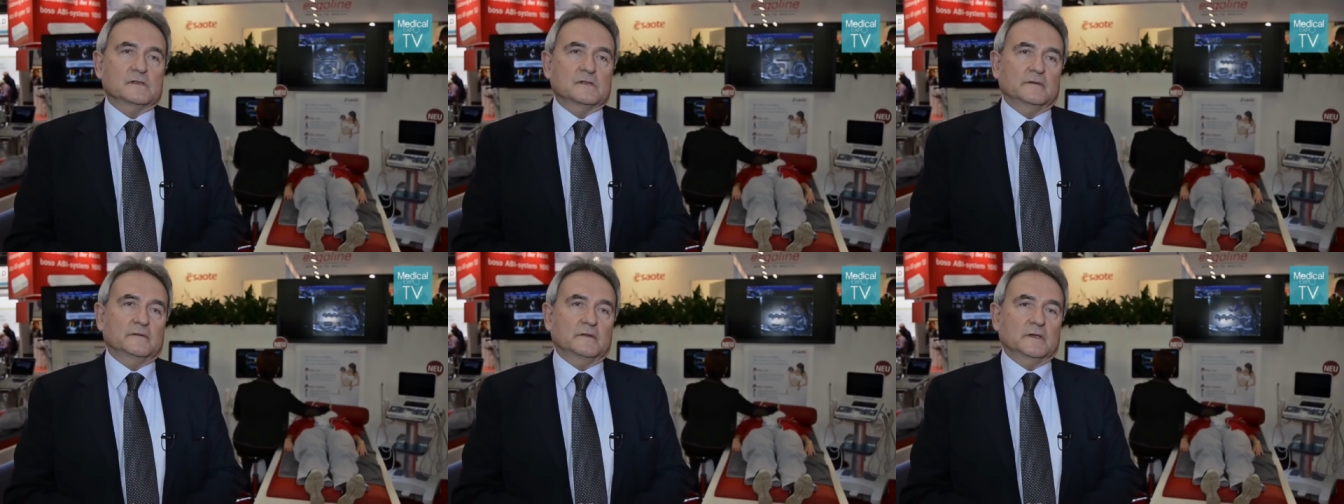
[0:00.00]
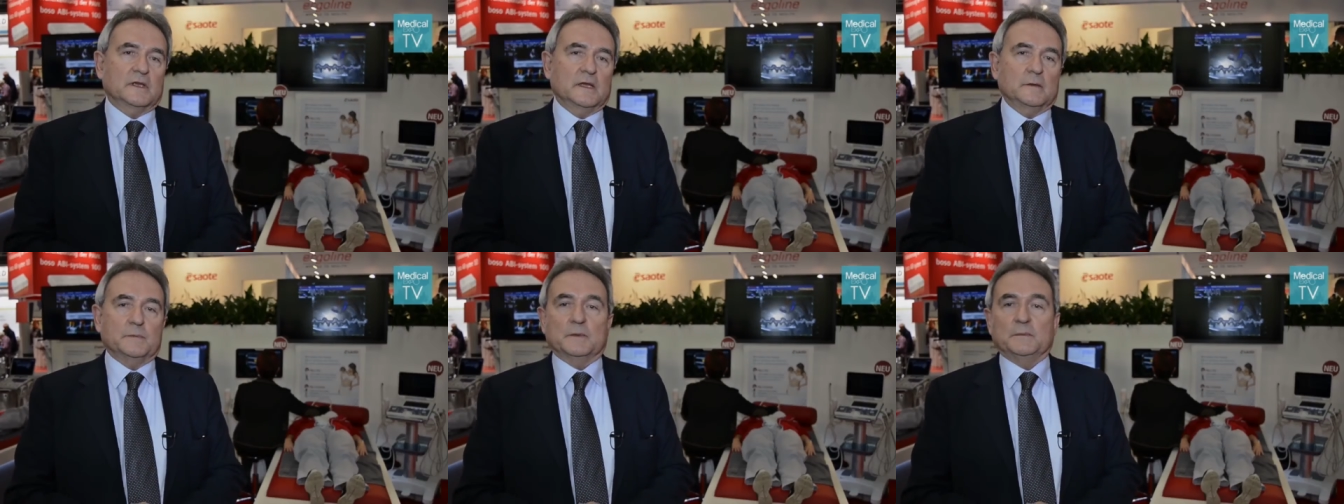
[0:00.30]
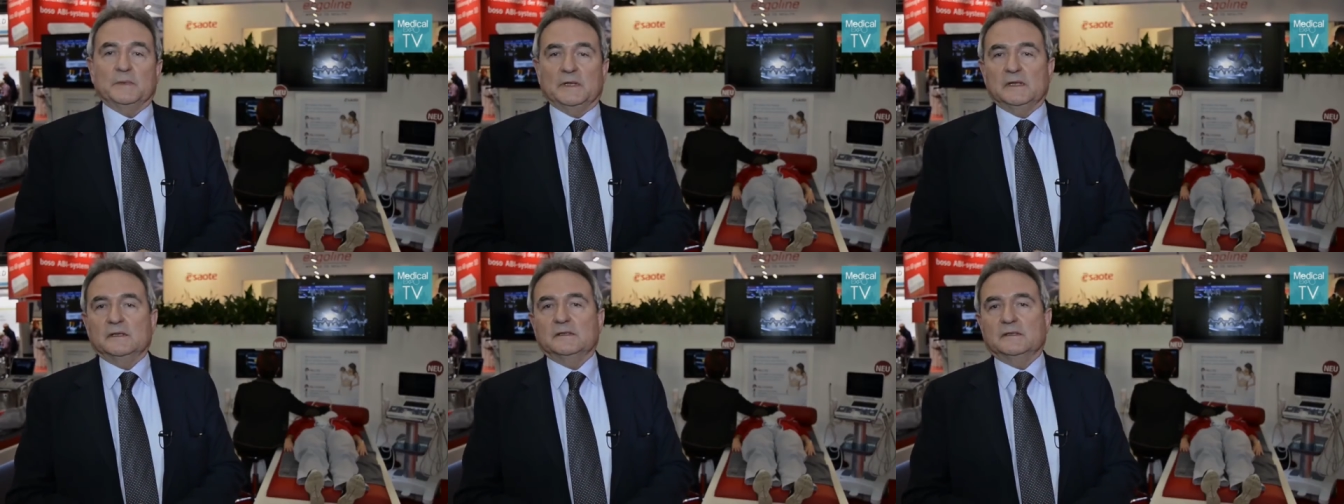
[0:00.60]
of the
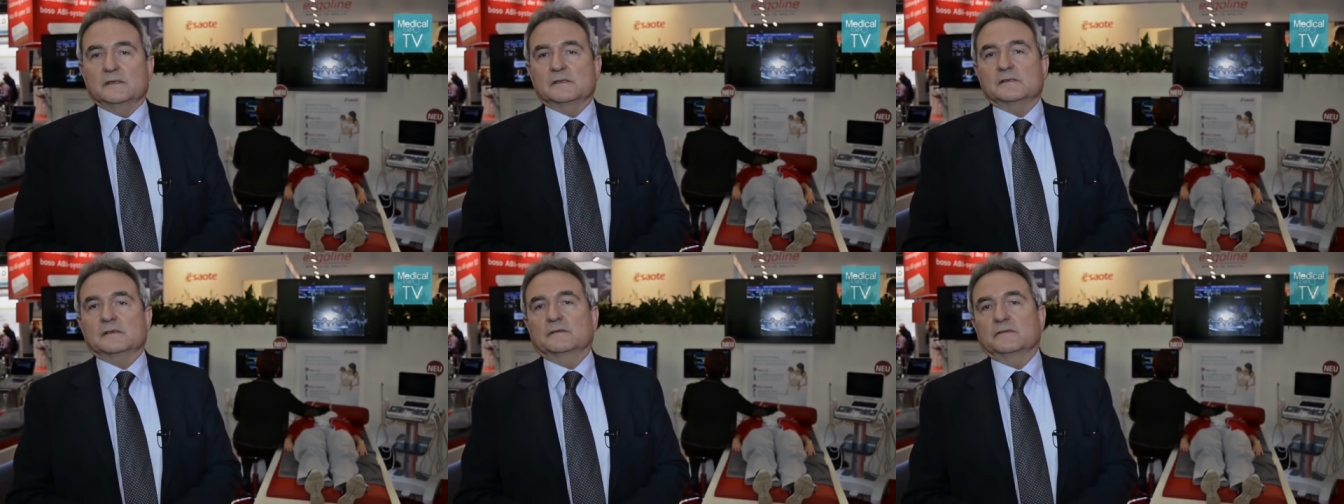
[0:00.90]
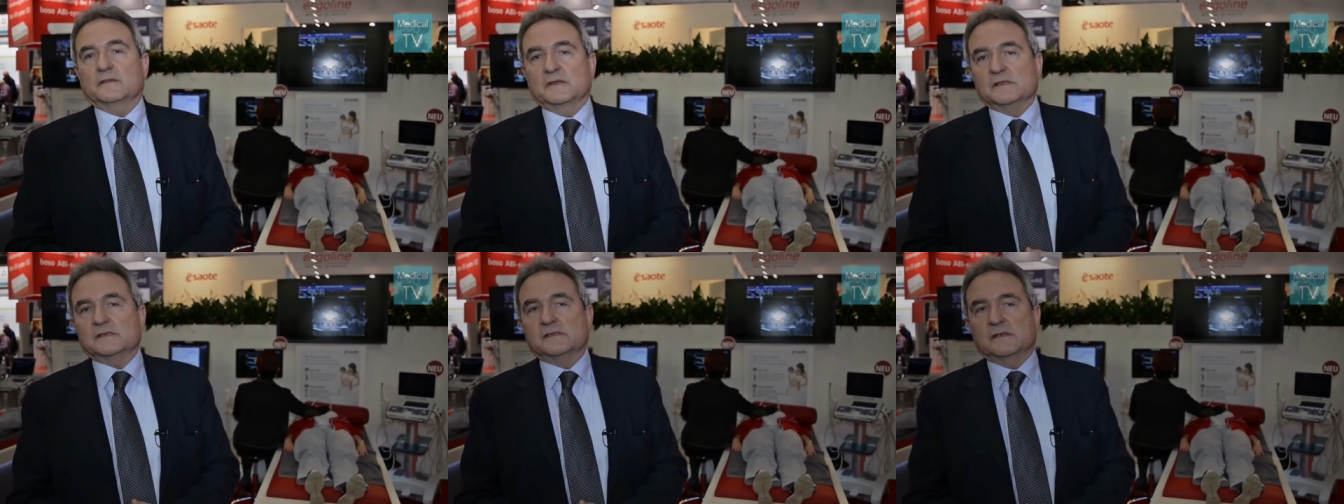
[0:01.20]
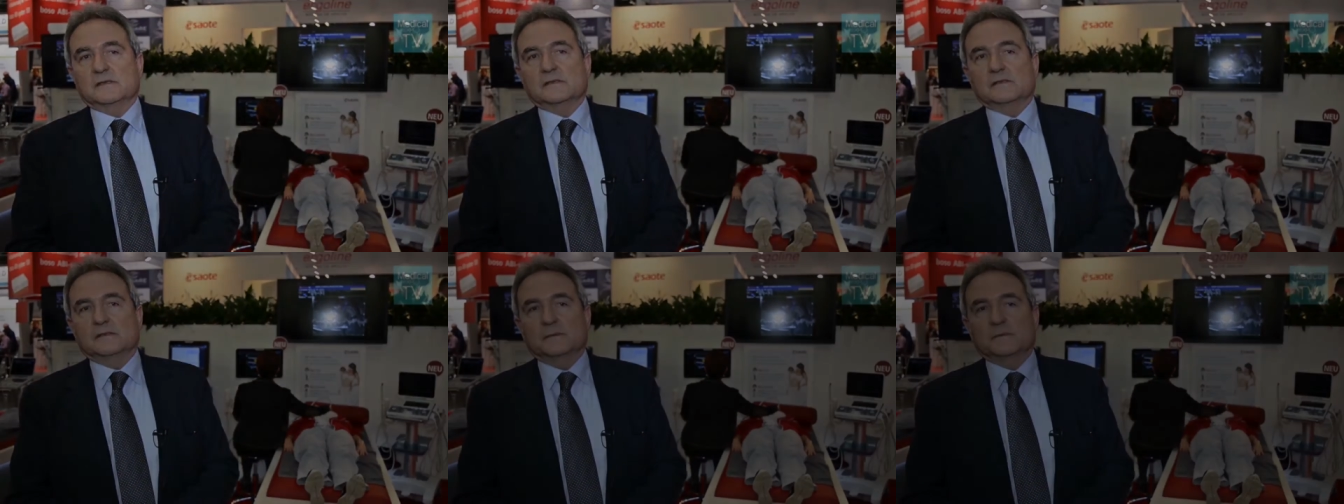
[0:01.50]
capabilities of these
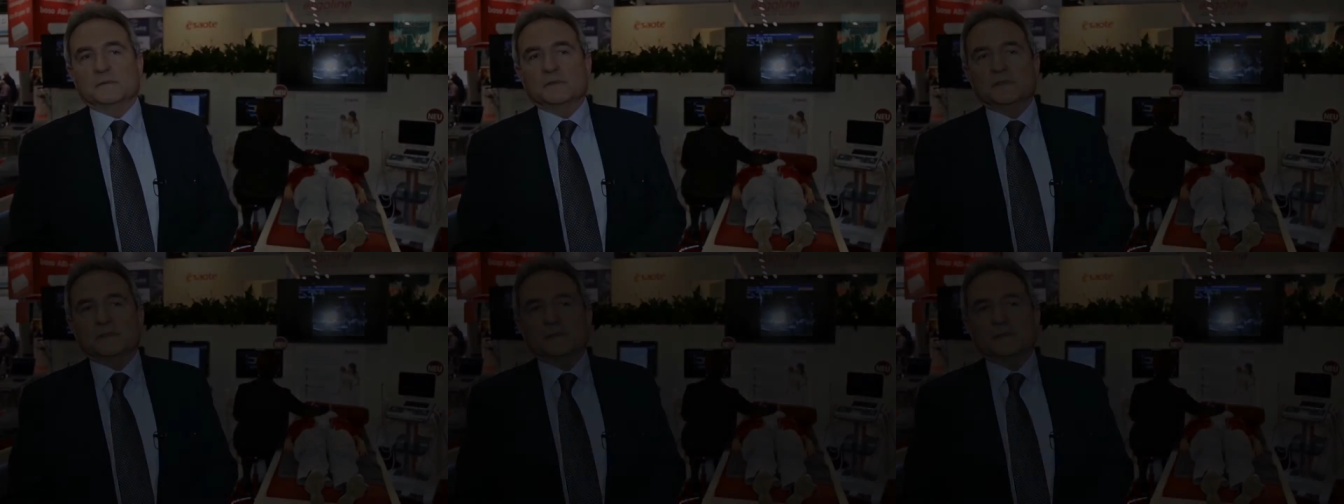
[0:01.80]
systems.